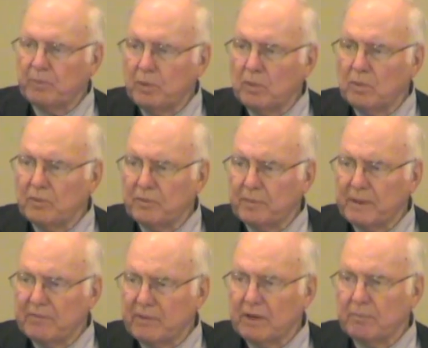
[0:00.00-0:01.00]
Poles
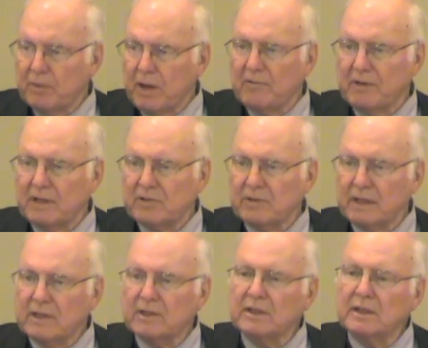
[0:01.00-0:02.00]
believe they're a providential
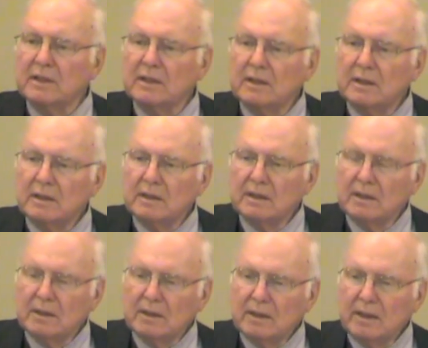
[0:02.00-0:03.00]
nation.
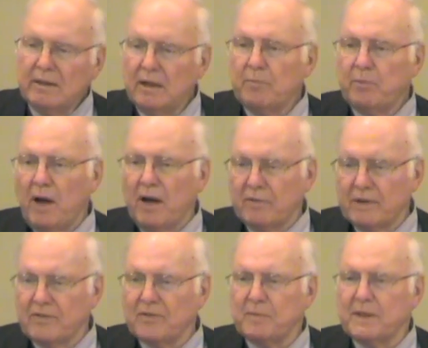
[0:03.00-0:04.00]
And their
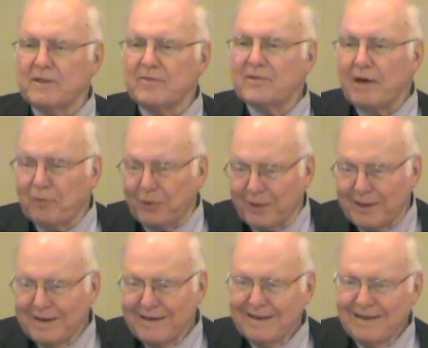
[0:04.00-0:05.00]
providence has been to suffer,
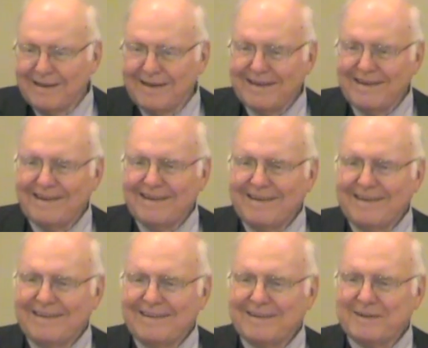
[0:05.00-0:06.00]

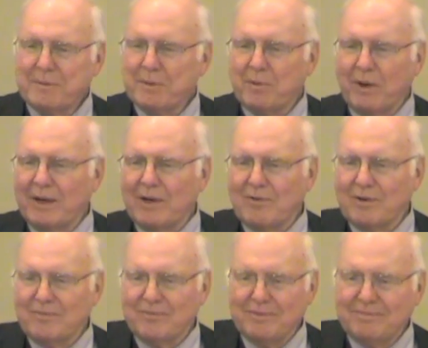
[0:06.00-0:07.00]
to be run
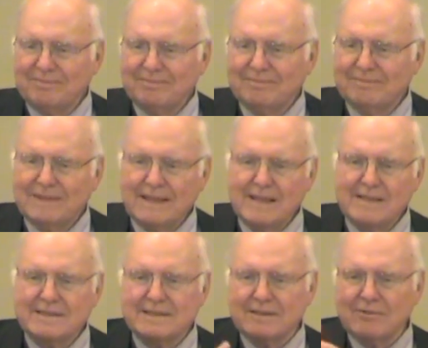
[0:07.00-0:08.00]
over from
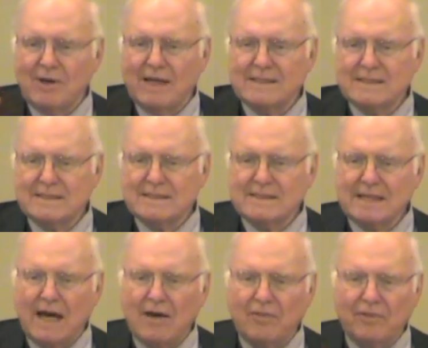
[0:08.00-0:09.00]
east and west and
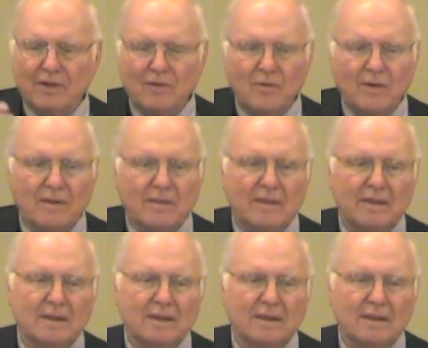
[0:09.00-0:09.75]
south and north,